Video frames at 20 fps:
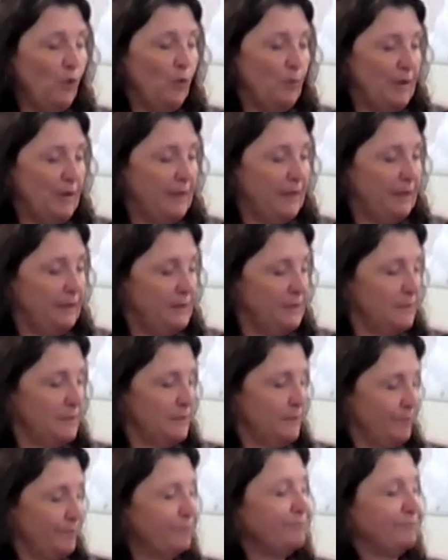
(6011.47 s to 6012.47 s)
So
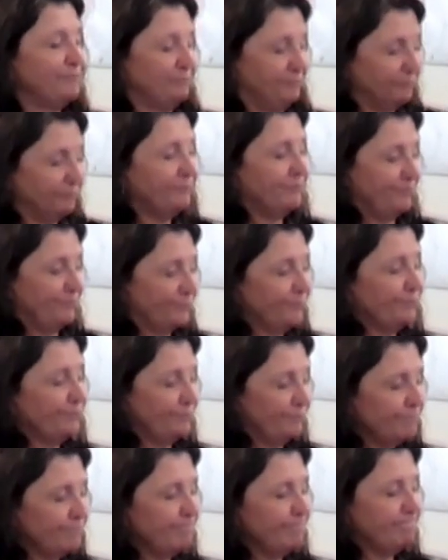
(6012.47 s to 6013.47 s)
just so the public
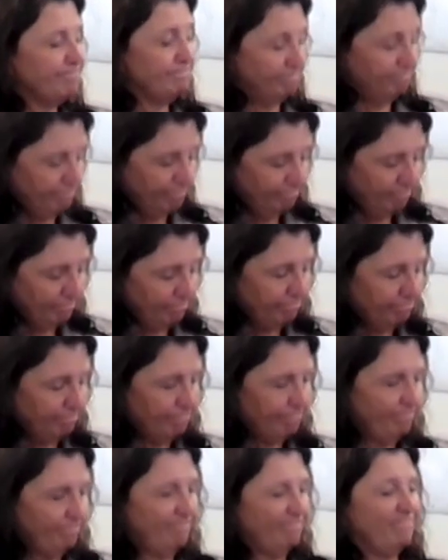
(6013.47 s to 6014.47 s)
knows, then, the
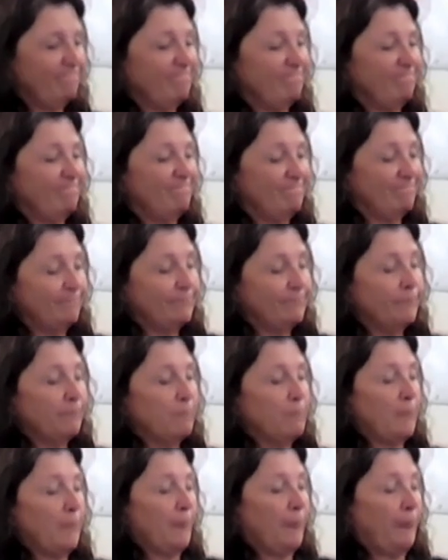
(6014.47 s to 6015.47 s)
20th is not
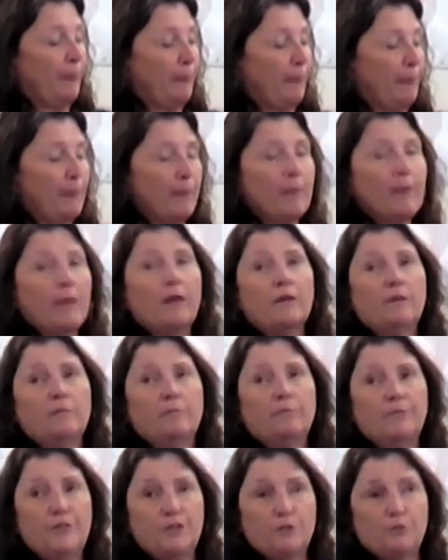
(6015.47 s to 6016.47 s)
likely to be a select
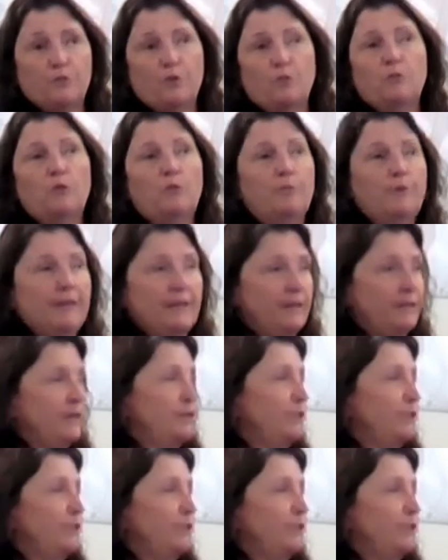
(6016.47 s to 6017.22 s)
board meeting. Because